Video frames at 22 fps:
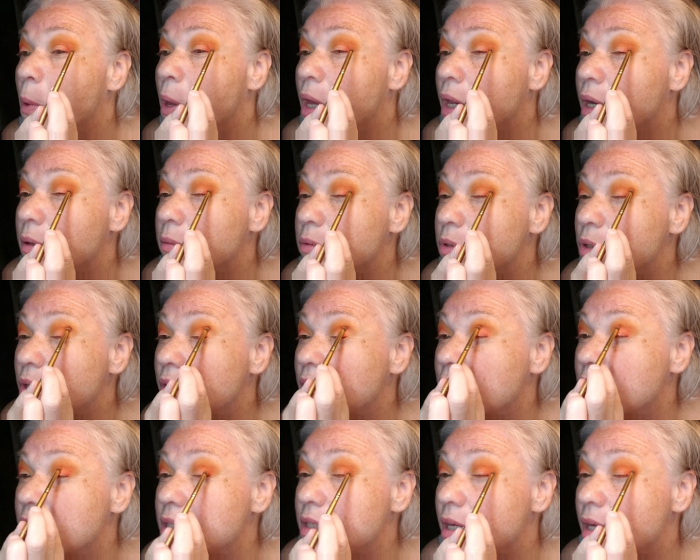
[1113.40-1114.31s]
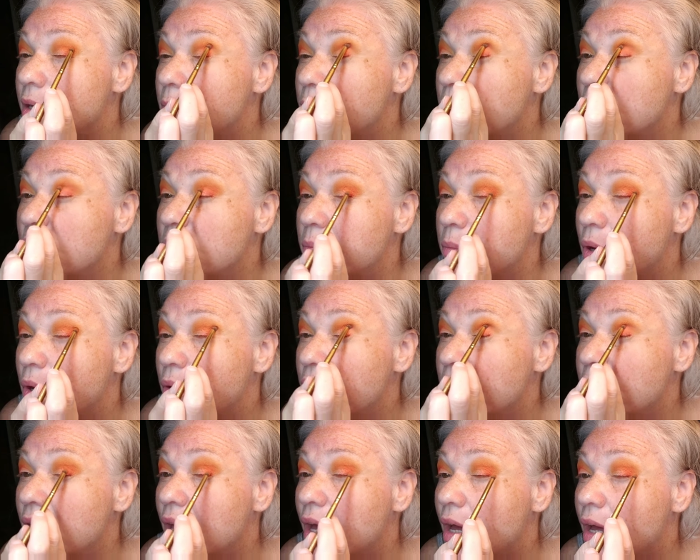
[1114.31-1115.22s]
And I'm doing the same with
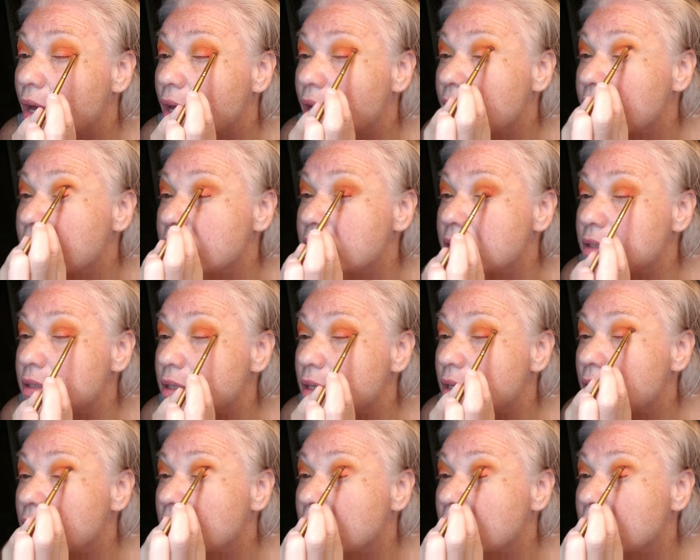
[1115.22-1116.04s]
both eyes.